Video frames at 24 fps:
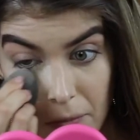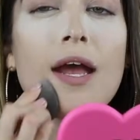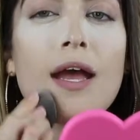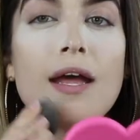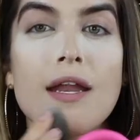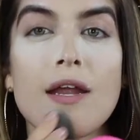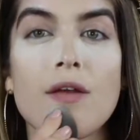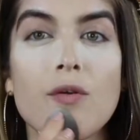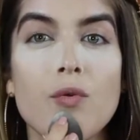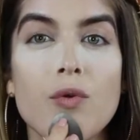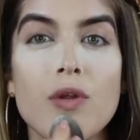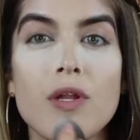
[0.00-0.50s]

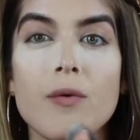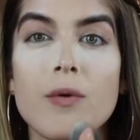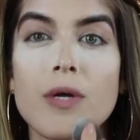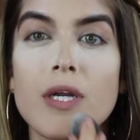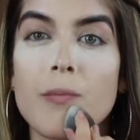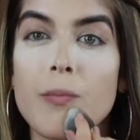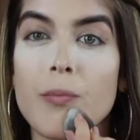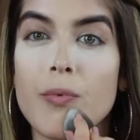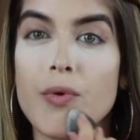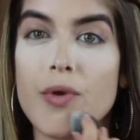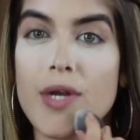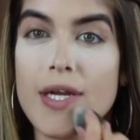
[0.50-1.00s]
And I really
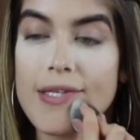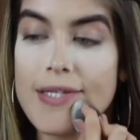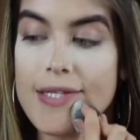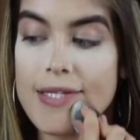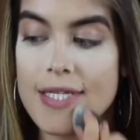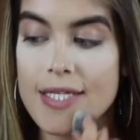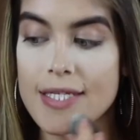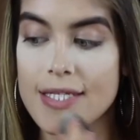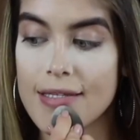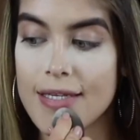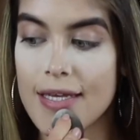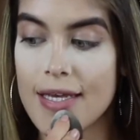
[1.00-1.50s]
want to press
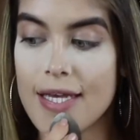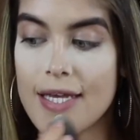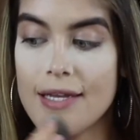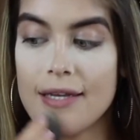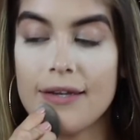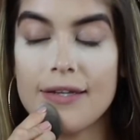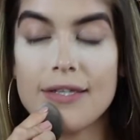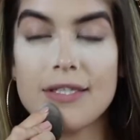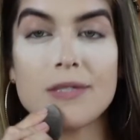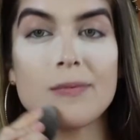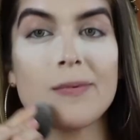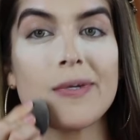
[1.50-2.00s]
this
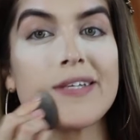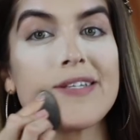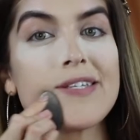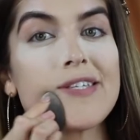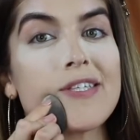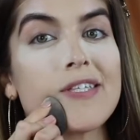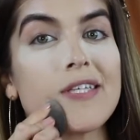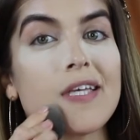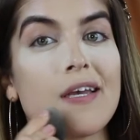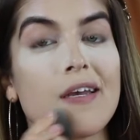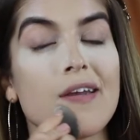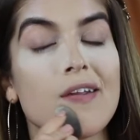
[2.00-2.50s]
into my
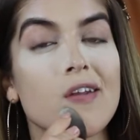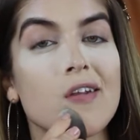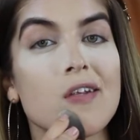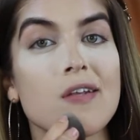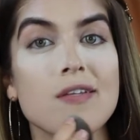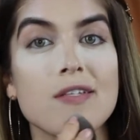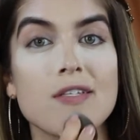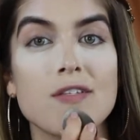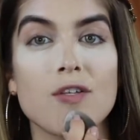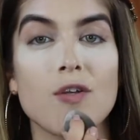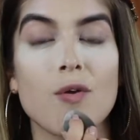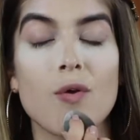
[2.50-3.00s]

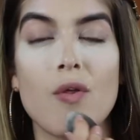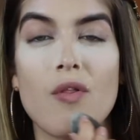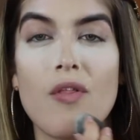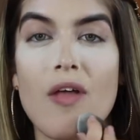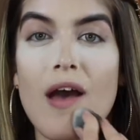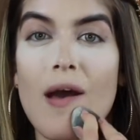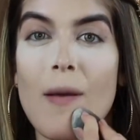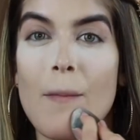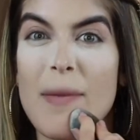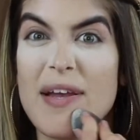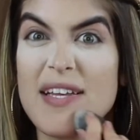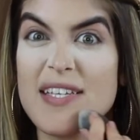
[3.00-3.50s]
skin so
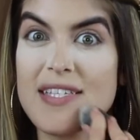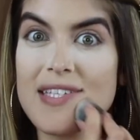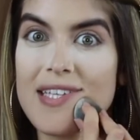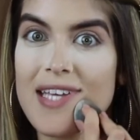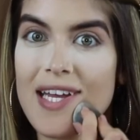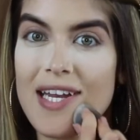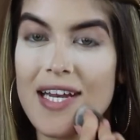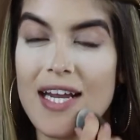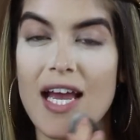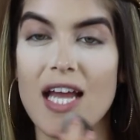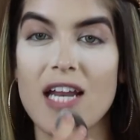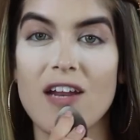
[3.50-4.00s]
that my
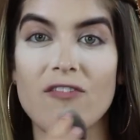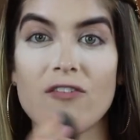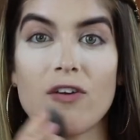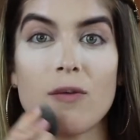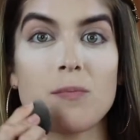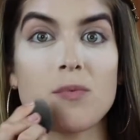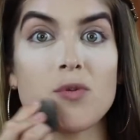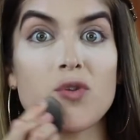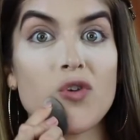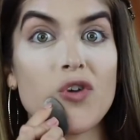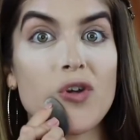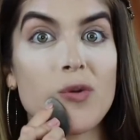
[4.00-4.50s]
skin kind of
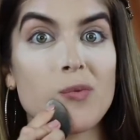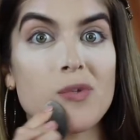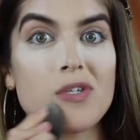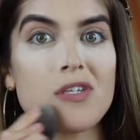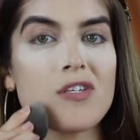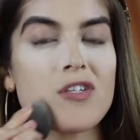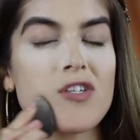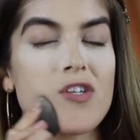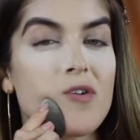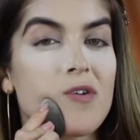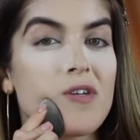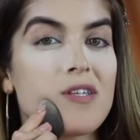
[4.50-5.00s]
absorbs
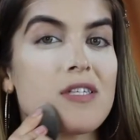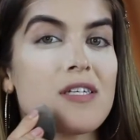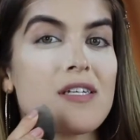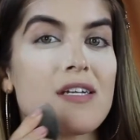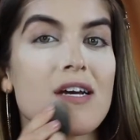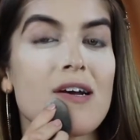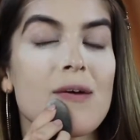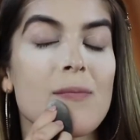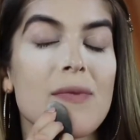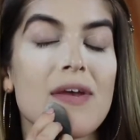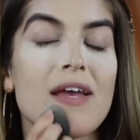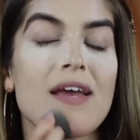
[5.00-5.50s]
it, soaks it
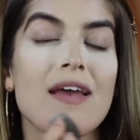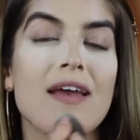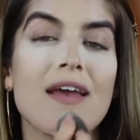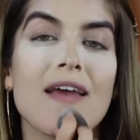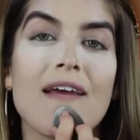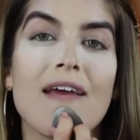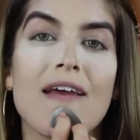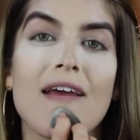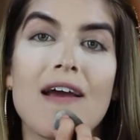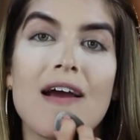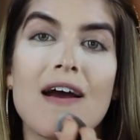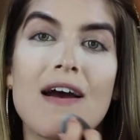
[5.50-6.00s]
up,
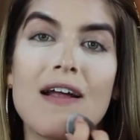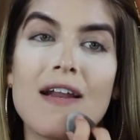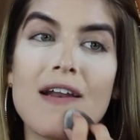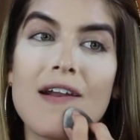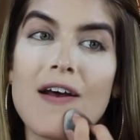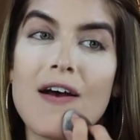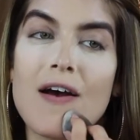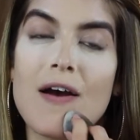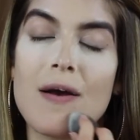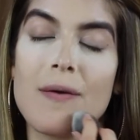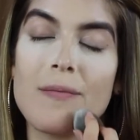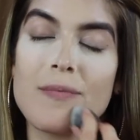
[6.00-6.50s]

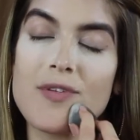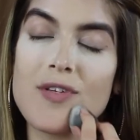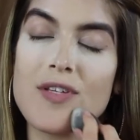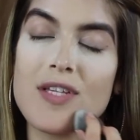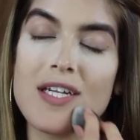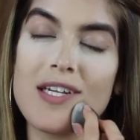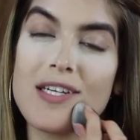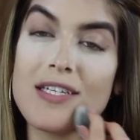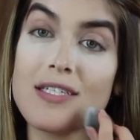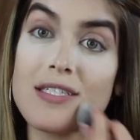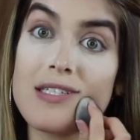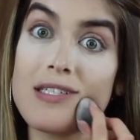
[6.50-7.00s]
and so
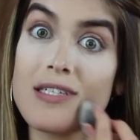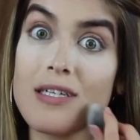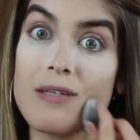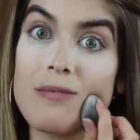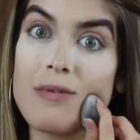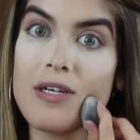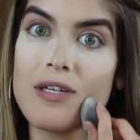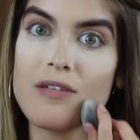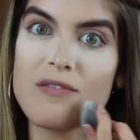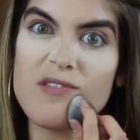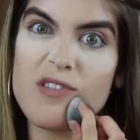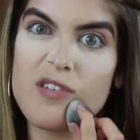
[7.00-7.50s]
that it doesn't
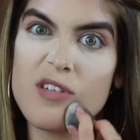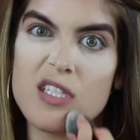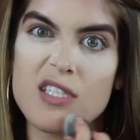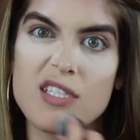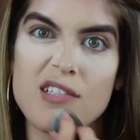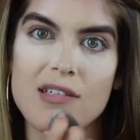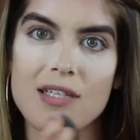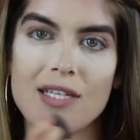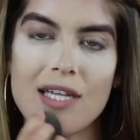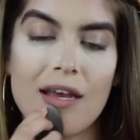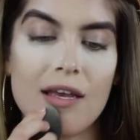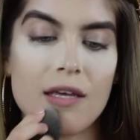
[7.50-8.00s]
come off the
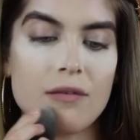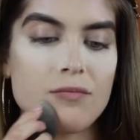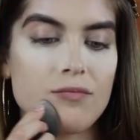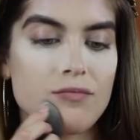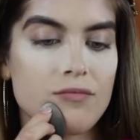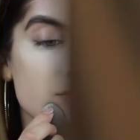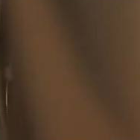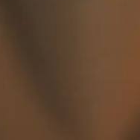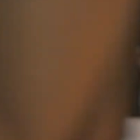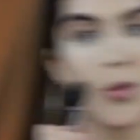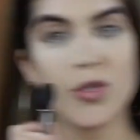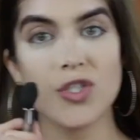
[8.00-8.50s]
rest of the day.
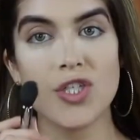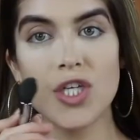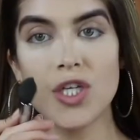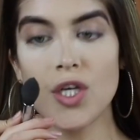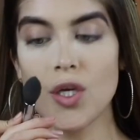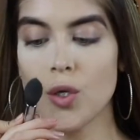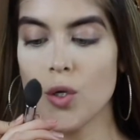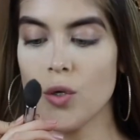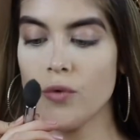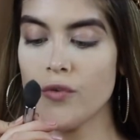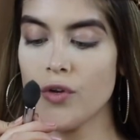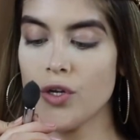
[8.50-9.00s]

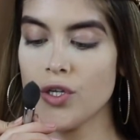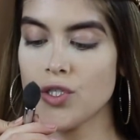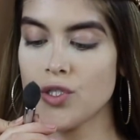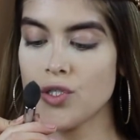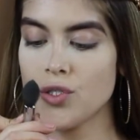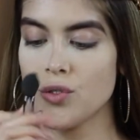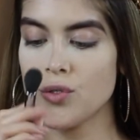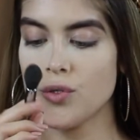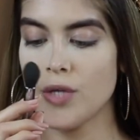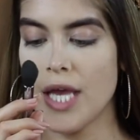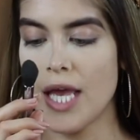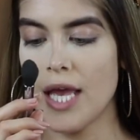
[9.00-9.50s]
Switching over
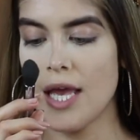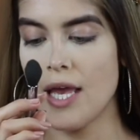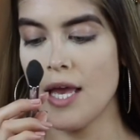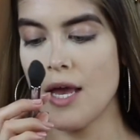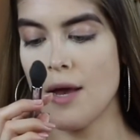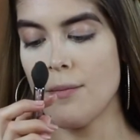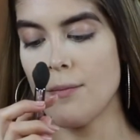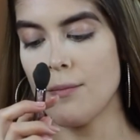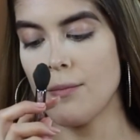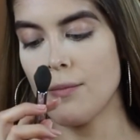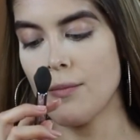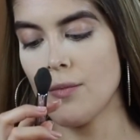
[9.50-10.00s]
to
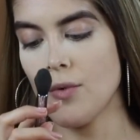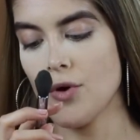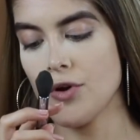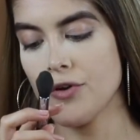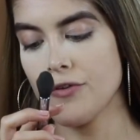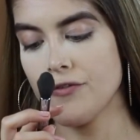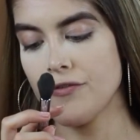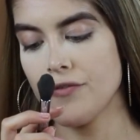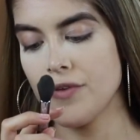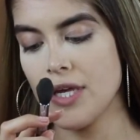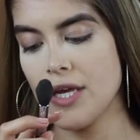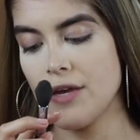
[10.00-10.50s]
a
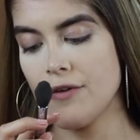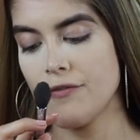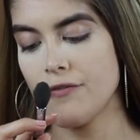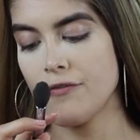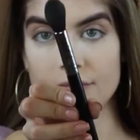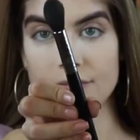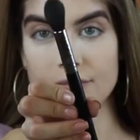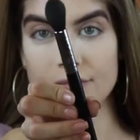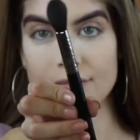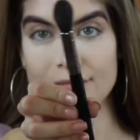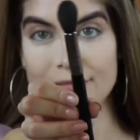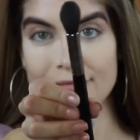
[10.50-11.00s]
Morphe
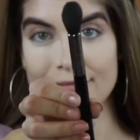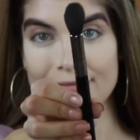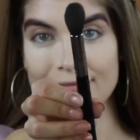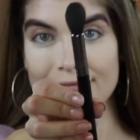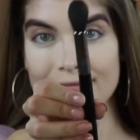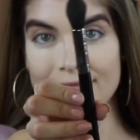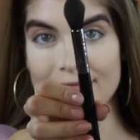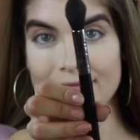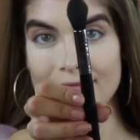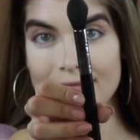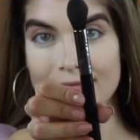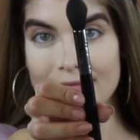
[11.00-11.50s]

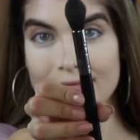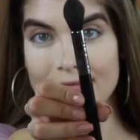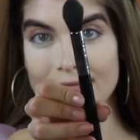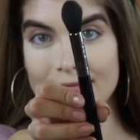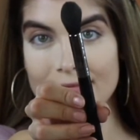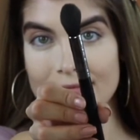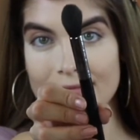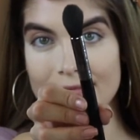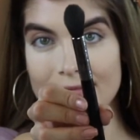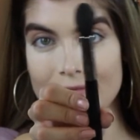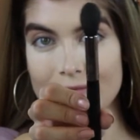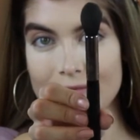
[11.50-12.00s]
438
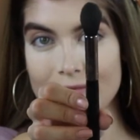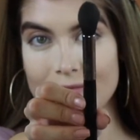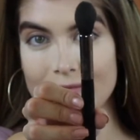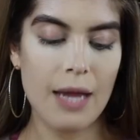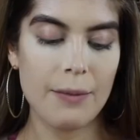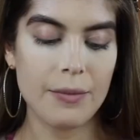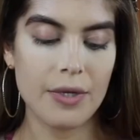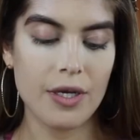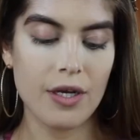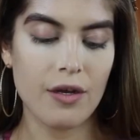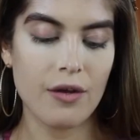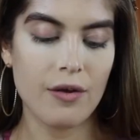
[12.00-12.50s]
brush,
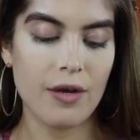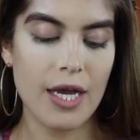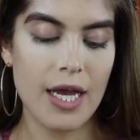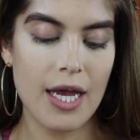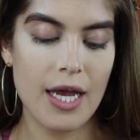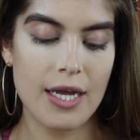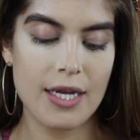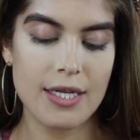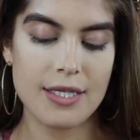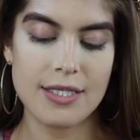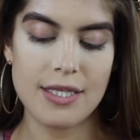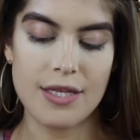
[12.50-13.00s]
I'm going to go
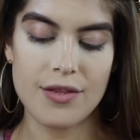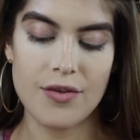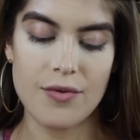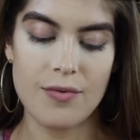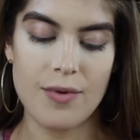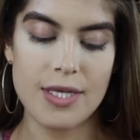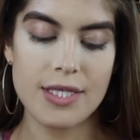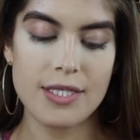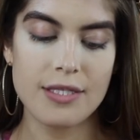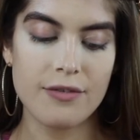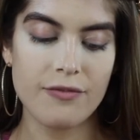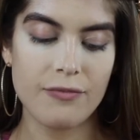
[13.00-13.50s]
ahead and set the
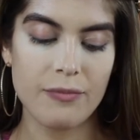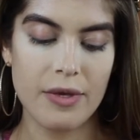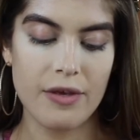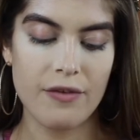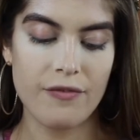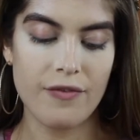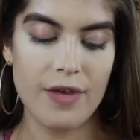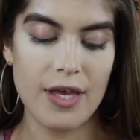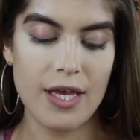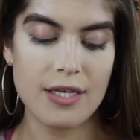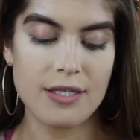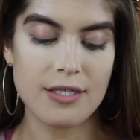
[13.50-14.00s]
rest of my
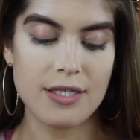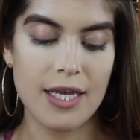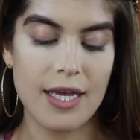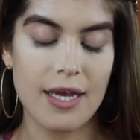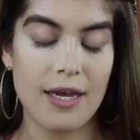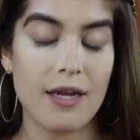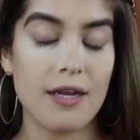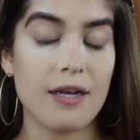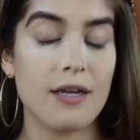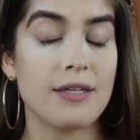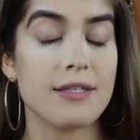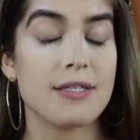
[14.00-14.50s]
face
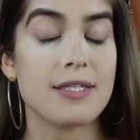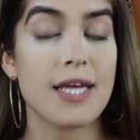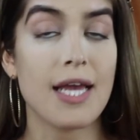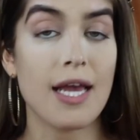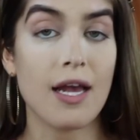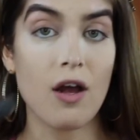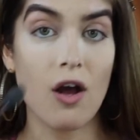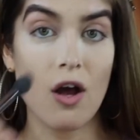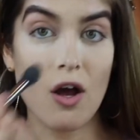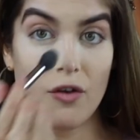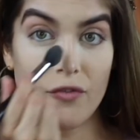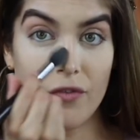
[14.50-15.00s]
and
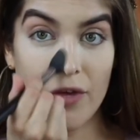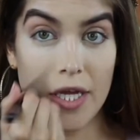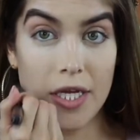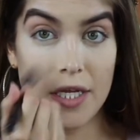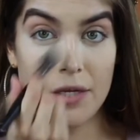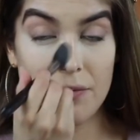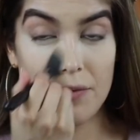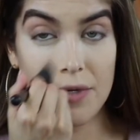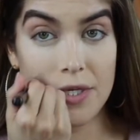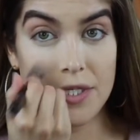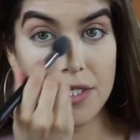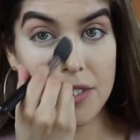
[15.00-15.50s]
take off
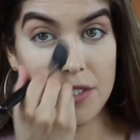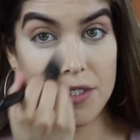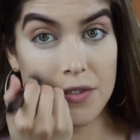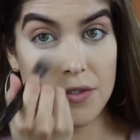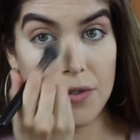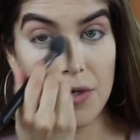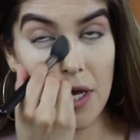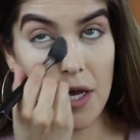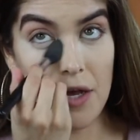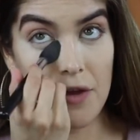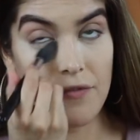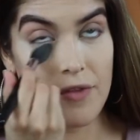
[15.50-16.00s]
any
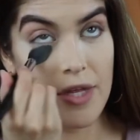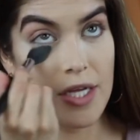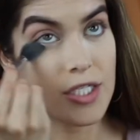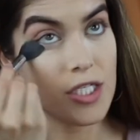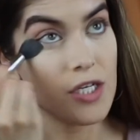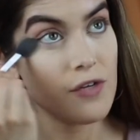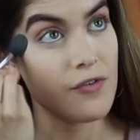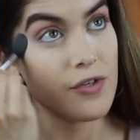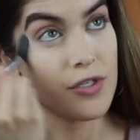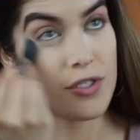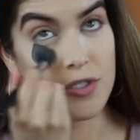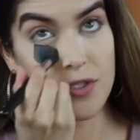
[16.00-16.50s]
residue of that
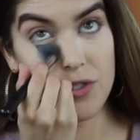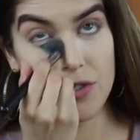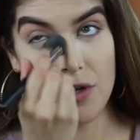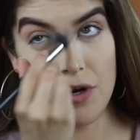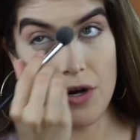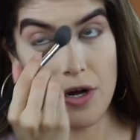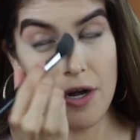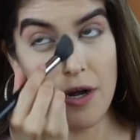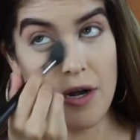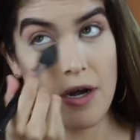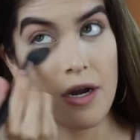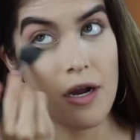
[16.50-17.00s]
Jeffree
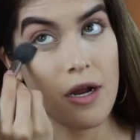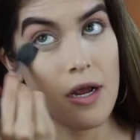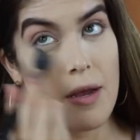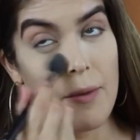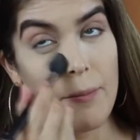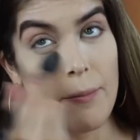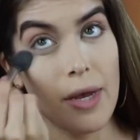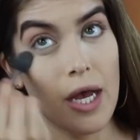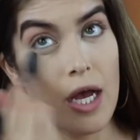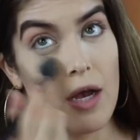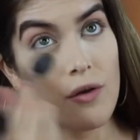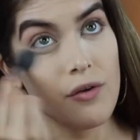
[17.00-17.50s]
Star
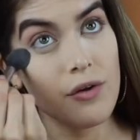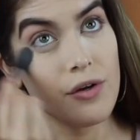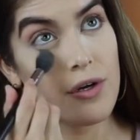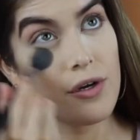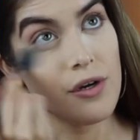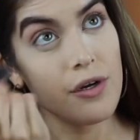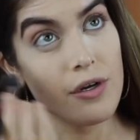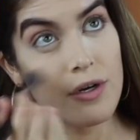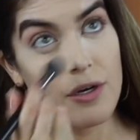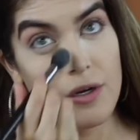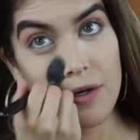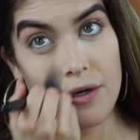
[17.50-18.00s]

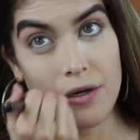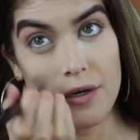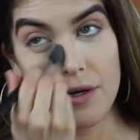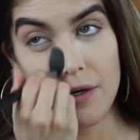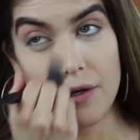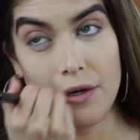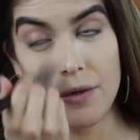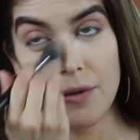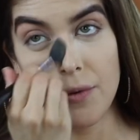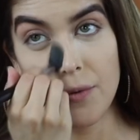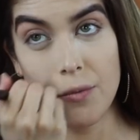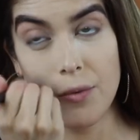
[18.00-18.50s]
powder
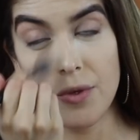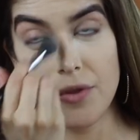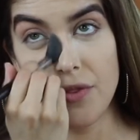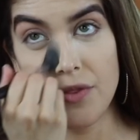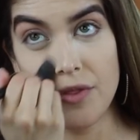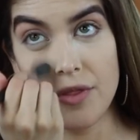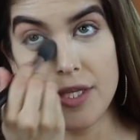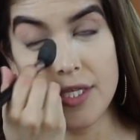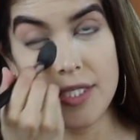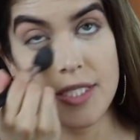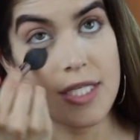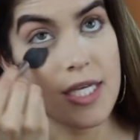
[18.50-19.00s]

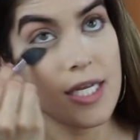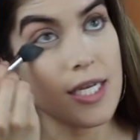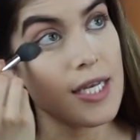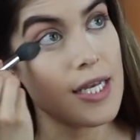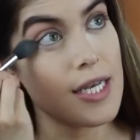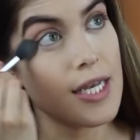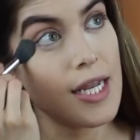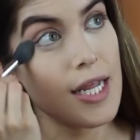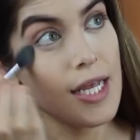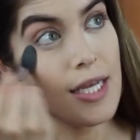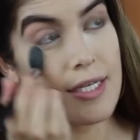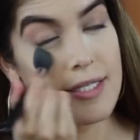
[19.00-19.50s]
with this
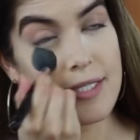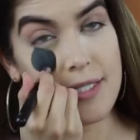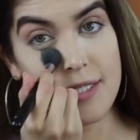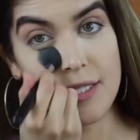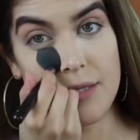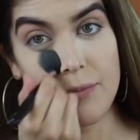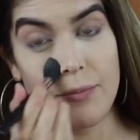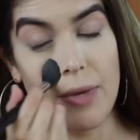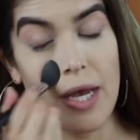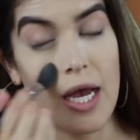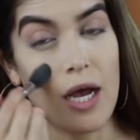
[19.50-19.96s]
NYX